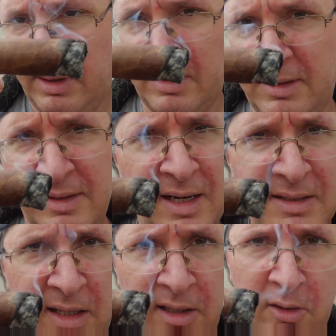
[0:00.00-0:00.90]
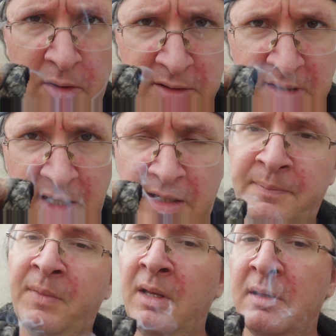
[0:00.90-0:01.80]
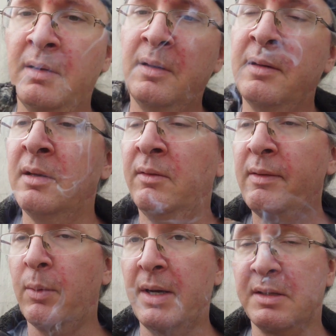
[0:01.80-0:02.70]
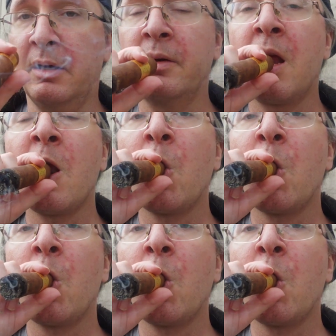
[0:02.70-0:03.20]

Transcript: and this is not exactly a long stick. Flavor-wise, though,